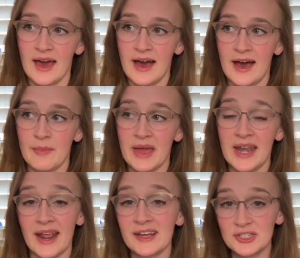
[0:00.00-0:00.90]
And
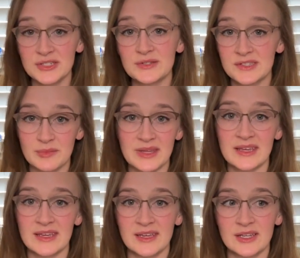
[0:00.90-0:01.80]
it actually used to
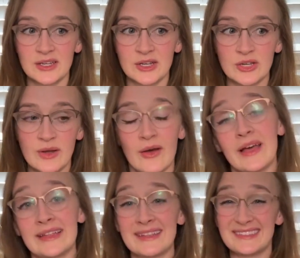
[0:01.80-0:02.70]
be, no,
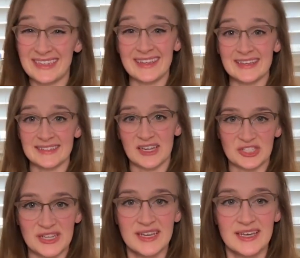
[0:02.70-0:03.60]
it still is
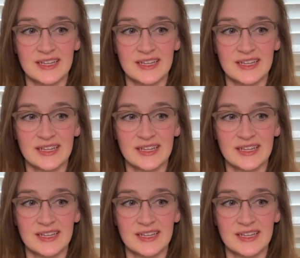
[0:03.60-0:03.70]
actually,